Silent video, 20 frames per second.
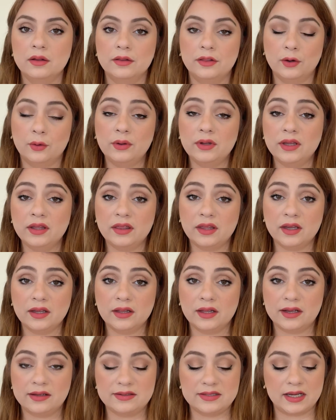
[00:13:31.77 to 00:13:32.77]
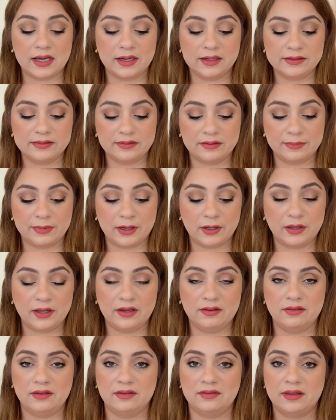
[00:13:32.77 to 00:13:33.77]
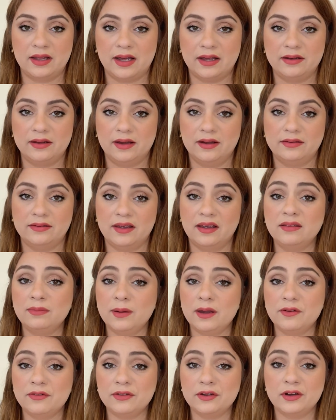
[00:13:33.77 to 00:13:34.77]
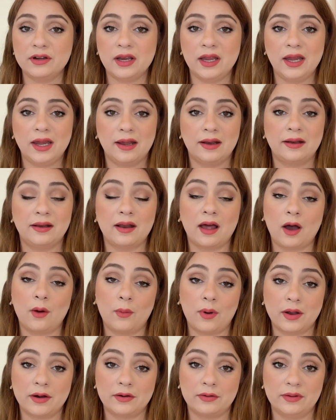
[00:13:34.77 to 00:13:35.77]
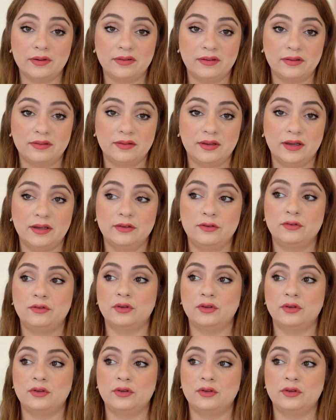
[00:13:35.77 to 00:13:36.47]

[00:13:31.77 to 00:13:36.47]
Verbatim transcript: The only thing that sucks about this is that it's SPF 30 and not water resistant.